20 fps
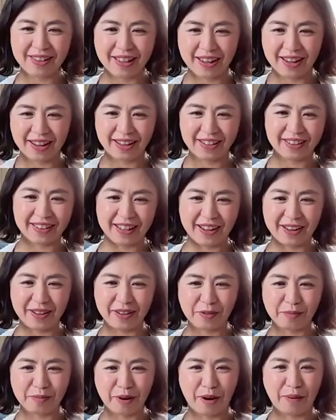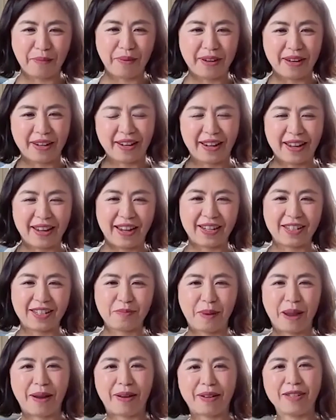thing that you probably
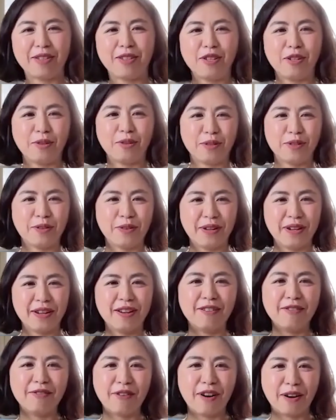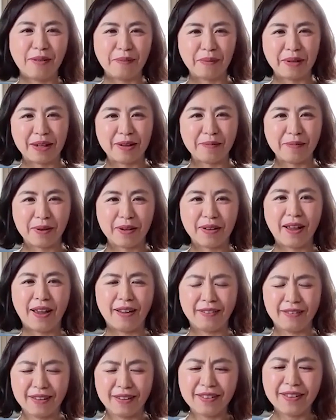expect to hear from me. But
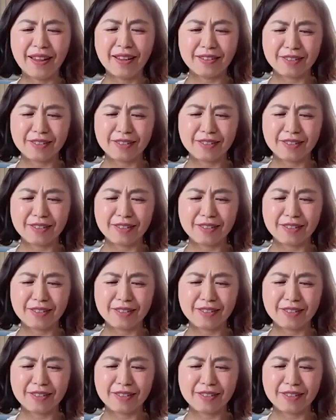I think that